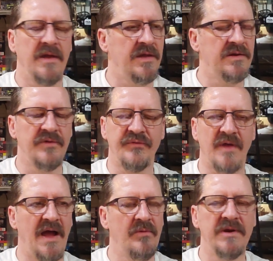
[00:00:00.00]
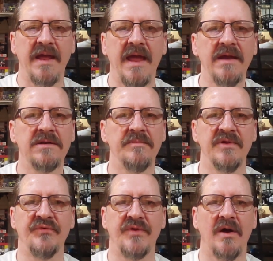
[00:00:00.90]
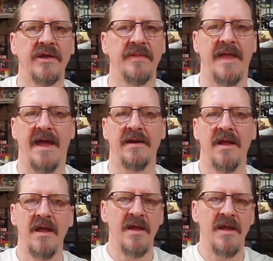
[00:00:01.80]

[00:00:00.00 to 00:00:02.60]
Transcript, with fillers: It is, I would hate to be stuck in that.